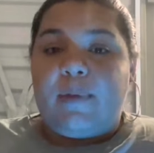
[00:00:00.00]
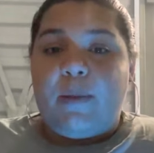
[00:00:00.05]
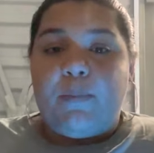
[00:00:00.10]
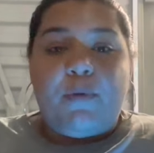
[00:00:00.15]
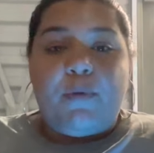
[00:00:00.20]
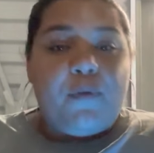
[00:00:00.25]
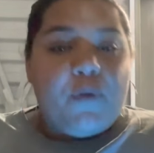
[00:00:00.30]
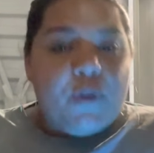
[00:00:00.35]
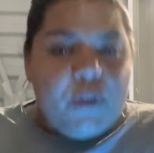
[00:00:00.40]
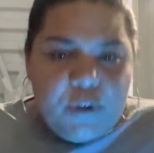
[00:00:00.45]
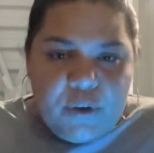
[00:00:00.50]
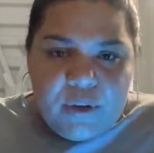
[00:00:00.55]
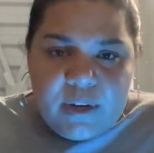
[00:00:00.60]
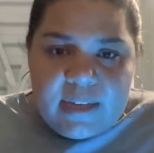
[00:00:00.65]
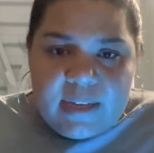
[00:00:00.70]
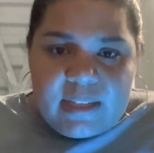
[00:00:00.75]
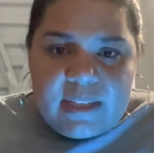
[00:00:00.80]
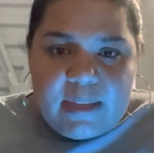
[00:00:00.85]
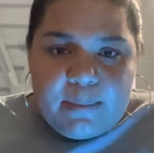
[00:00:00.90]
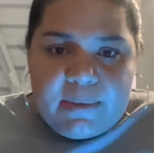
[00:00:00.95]
Before you go to
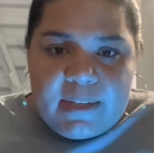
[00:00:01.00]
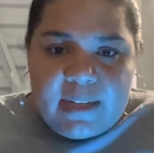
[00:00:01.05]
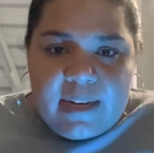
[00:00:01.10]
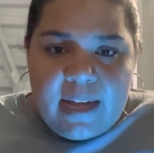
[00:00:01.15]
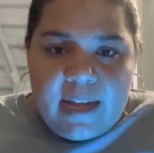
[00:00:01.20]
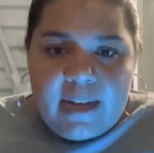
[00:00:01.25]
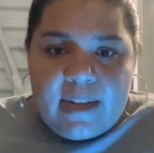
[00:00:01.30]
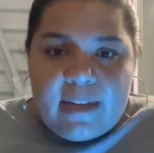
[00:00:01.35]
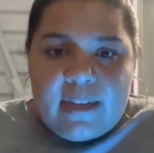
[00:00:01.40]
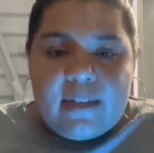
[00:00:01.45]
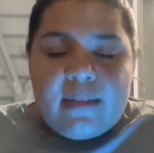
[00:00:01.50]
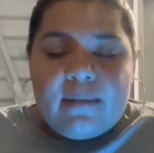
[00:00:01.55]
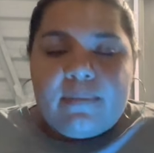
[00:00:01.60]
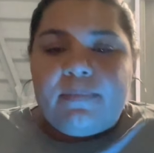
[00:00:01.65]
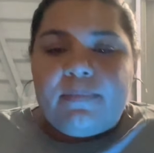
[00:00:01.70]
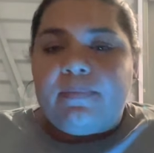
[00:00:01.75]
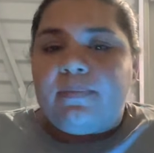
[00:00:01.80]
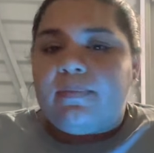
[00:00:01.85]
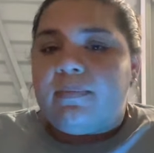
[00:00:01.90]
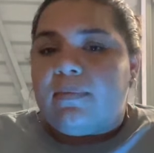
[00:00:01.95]
sleep tonight,
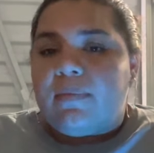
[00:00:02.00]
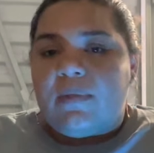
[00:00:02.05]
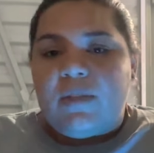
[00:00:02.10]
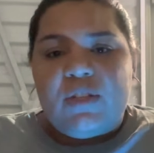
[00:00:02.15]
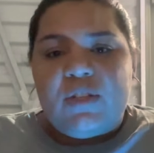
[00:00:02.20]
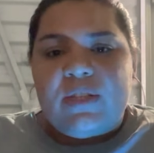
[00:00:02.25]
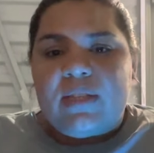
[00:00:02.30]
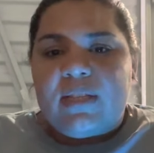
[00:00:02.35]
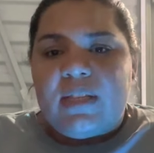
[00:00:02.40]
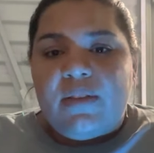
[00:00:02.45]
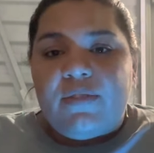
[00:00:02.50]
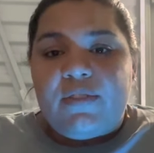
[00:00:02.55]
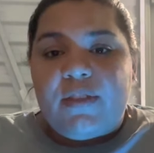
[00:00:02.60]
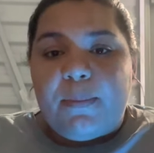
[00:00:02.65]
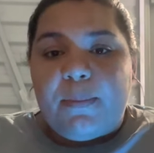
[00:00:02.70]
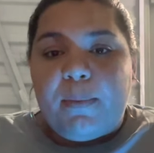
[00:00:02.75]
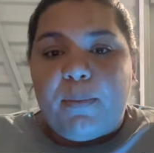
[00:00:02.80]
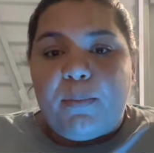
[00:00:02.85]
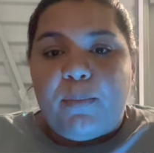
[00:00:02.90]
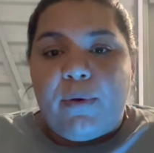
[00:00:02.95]
just lift
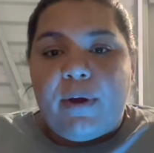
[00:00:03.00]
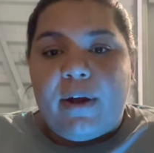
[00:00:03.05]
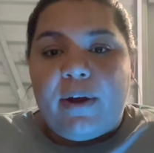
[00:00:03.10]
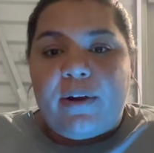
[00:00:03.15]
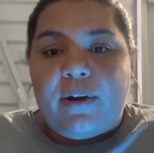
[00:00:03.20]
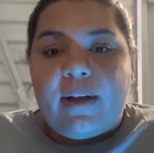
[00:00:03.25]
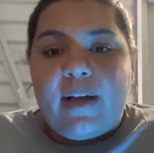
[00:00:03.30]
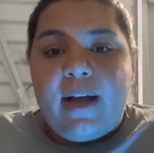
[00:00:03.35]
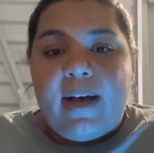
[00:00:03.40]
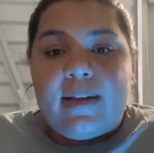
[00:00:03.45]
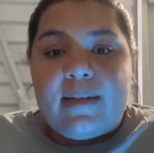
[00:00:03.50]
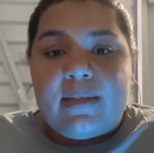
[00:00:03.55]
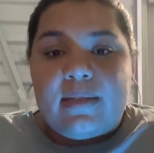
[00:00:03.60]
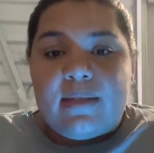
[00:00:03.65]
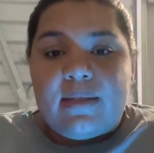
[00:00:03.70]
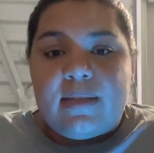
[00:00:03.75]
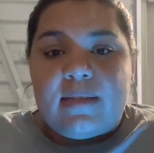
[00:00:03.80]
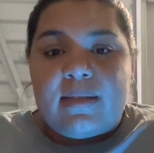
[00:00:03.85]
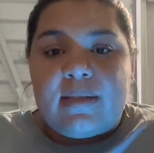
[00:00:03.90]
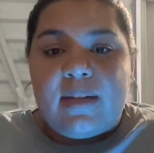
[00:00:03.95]
up a prayer. God
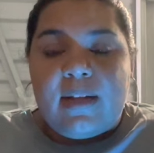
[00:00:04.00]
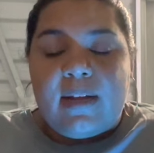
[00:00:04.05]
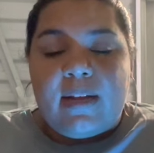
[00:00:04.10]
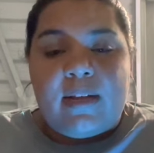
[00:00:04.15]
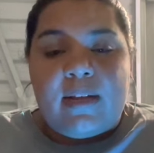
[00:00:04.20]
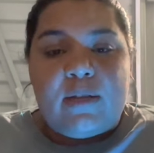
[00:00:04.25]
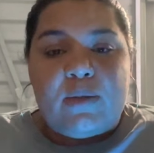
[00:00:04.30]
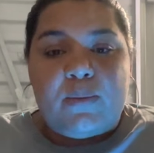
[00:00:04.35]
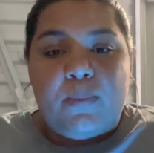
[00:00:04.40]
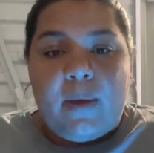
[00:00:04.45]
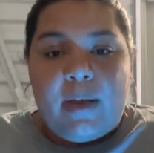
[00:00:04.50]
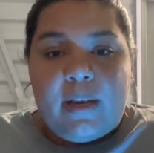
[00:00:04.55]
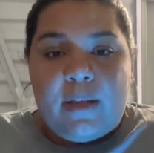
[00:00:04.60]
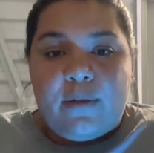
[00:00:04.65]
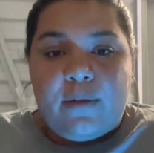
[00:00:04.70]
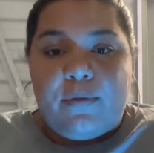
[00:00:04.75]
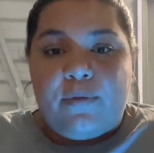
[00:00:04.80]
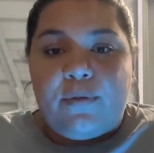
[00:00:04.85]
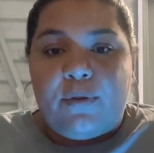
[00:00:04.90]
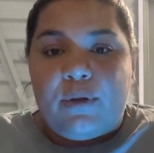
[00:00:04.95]
is listening. He's
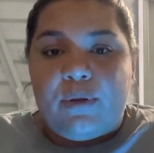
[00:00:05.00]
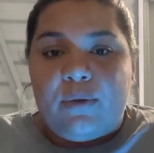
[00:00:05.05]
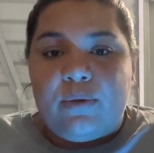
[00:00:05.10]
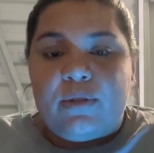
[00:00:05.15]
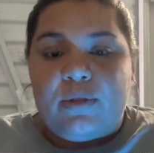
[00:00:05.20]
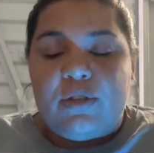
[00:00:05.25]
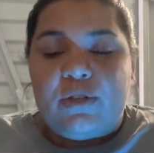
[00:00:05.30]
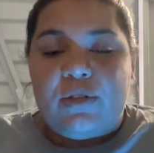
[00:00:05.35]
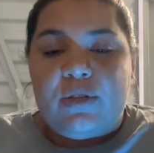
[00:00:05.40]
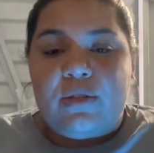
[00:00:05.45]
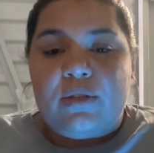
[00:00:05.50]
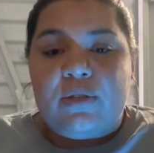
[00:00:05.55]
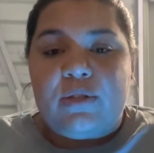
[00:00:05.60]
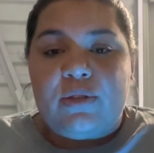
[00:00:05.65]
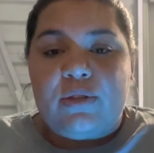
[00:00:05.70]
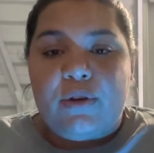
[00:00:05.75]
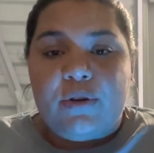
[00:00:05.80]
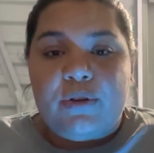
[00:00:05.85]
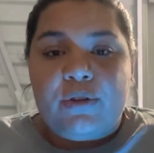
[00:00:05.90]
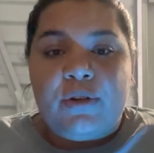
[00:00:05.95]
waiting for you to
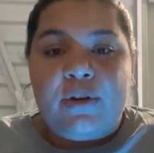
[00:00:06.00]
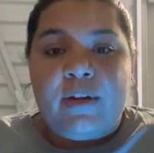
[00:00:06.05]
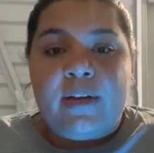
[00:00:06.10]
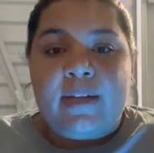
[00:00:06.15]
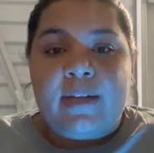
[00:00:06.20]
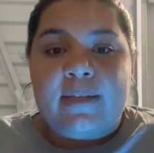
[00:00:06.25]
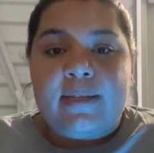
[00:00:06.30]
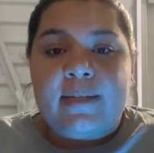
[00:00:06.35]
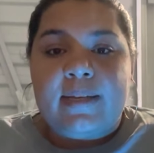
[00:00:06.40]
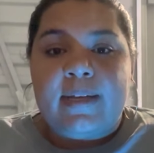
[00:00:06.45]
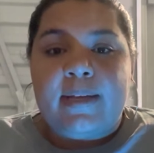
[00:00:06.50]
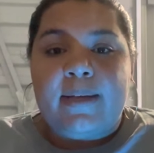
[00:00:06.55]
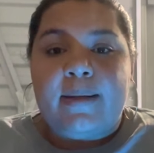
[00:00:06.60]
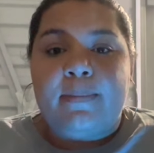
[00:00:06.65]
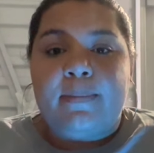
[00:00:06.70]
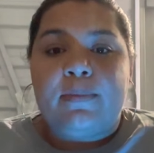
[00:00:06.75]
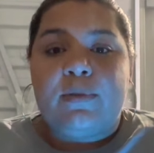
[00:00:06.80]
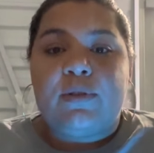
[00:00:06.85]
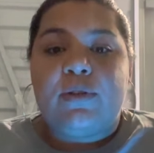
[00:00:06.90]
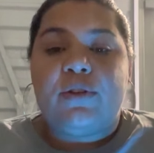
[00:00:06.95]
just turn your head to him,
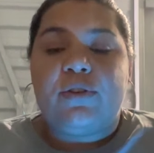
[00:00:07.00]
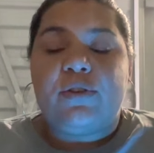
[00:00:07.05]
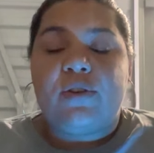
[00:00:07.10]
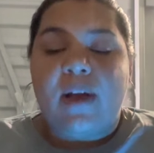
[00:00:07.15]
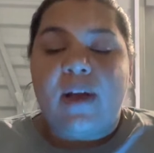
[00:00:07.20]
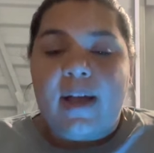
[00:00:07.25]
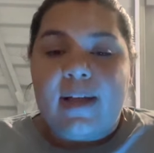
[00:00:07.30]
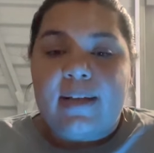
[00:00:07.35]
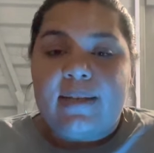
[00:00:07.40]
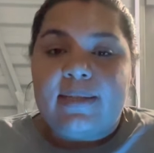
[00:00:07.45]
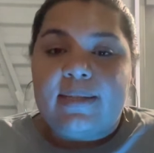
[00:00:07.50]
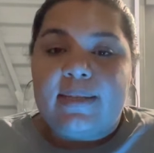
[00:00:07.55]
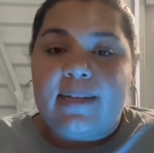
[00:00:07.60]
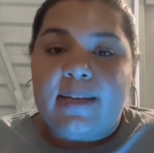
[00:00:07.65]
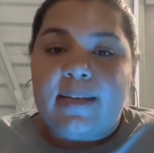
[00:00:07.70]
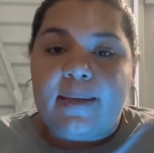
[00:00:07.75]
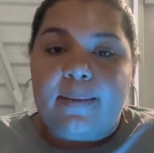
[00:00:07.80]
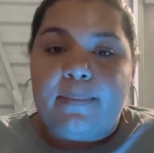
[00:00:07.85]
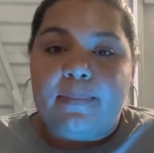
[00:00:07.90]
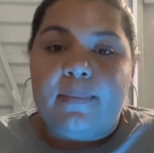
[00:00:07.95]
turn your eyes to
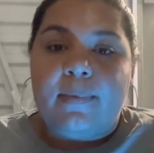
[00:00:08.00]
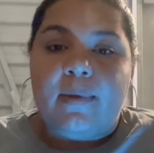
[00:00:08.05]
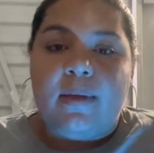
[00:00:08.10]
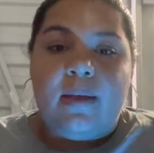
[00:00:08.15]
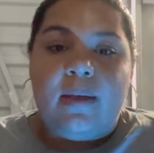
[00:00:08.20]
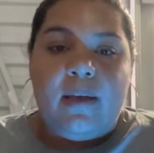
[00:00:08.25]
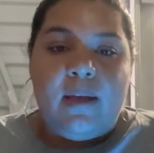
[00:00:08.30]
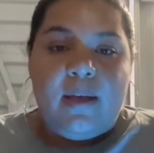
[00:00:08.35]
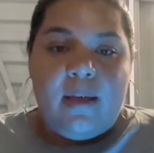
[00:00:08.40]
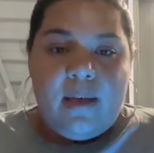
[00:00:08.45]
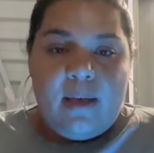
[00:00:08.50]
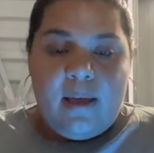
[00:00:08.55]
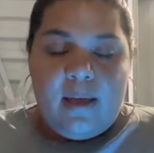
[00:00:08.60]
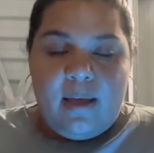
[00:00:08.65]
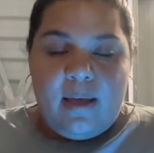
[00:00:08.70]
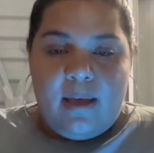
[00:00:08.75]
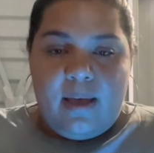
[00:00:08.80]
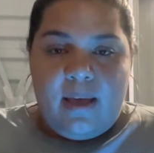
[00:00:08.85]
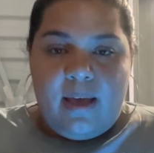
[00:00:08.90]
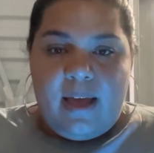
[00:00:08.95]
him,
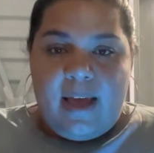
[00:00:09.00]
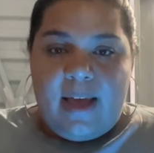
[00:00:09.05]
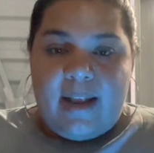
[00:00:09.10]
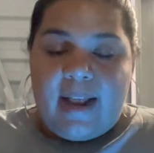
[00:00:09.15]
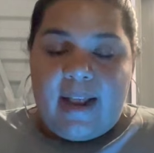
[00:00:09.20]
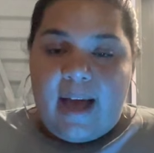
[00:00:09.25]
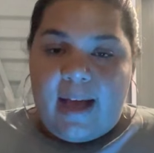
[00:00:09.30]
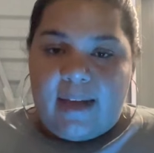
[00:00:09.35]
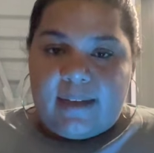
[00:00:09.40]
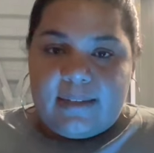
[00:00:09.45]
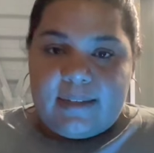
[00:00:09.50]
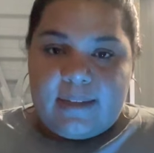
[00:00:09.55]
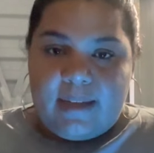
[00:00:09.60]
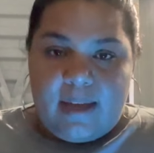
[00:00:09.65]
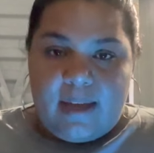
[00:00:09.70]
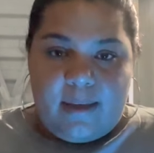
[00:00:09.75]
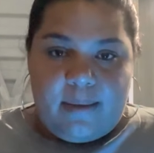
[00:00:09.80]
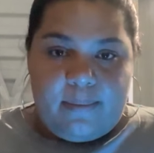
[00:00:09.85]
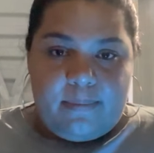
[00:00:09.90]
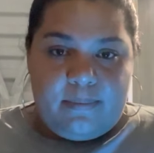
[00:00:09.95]
and ask
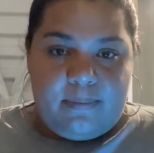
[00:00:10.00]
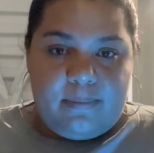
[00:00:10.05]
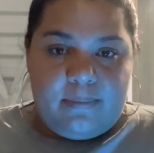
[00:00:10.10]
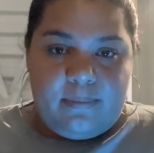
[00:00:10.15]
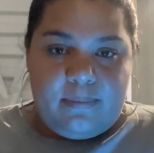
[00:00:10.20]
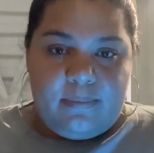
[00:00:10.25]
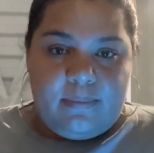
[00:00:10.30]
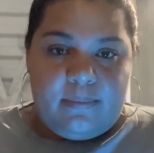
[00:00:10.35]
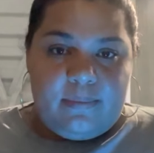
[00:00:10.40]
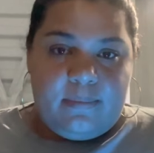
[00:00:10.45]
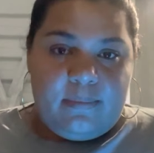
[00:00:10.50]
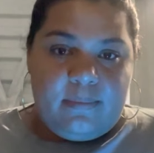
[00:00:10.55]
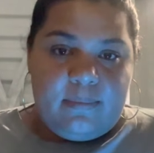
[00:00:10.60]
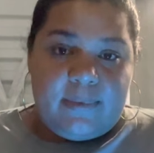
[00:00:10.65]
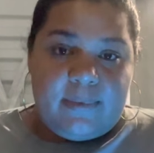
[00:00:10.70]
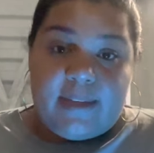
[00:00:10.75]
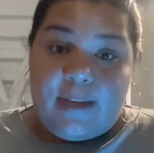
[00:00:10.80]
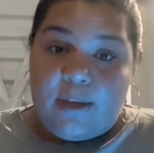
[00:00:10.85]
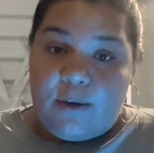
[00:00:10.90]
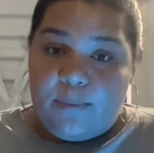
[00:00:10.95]
him
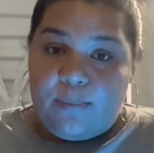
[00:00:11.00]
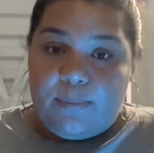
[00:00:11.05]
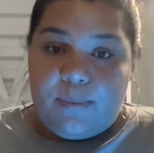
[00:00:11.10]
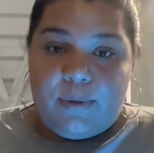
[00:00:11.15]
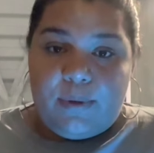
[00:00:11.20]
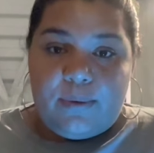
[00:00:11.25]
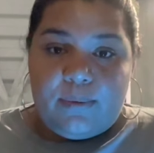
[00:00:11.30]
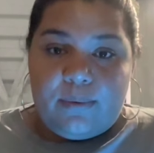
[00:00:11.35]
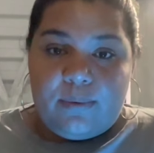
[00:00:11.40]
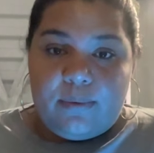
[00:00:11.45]
to help you